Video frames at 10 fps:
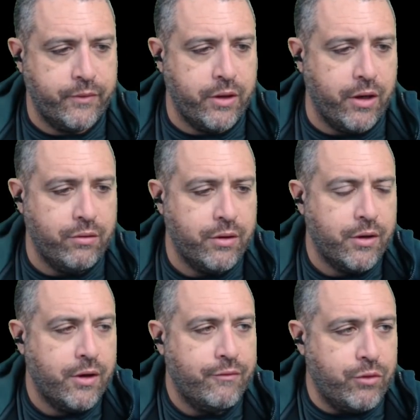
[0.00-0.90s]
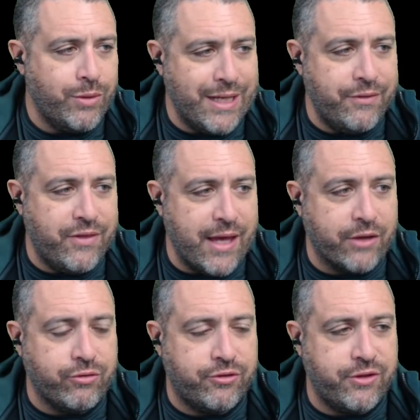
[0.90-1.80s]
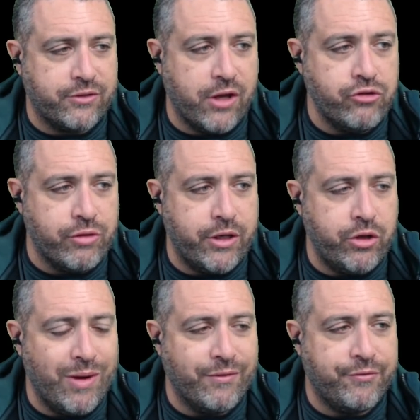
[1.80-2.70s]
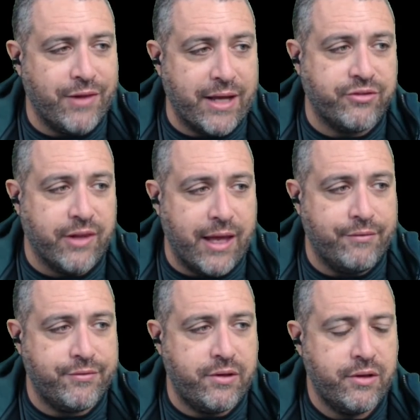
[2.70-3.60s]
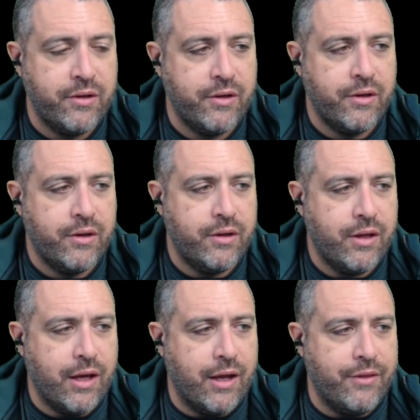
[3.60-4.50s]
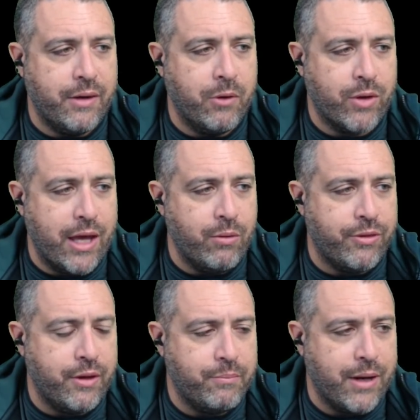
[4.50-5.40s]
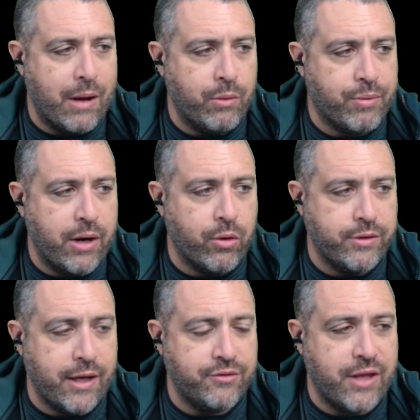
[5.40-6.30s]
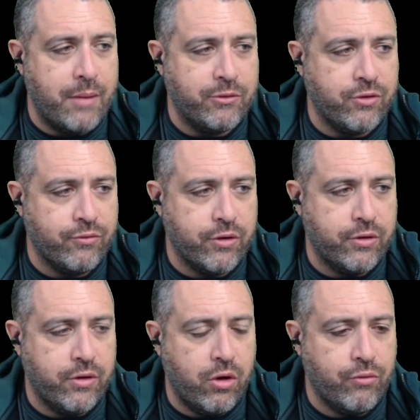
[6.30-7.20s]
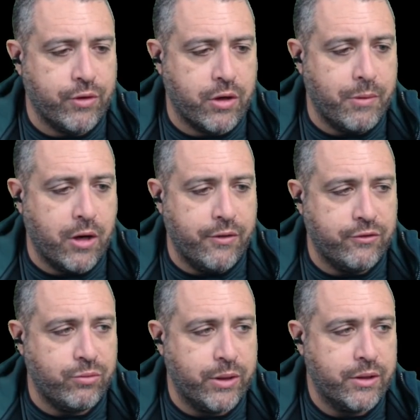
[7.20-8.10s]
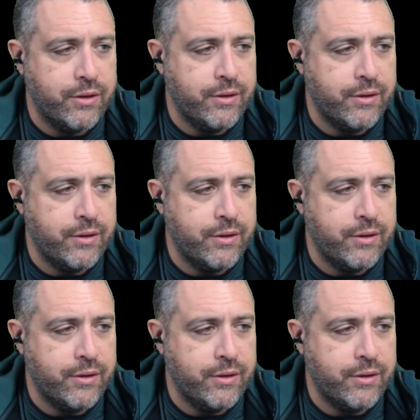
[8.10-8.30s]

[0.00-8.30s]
Yeah. If you need the extra 600 and you have a flex left, then I'm okay with it. But I would prioritize Thomas over Kamara this week.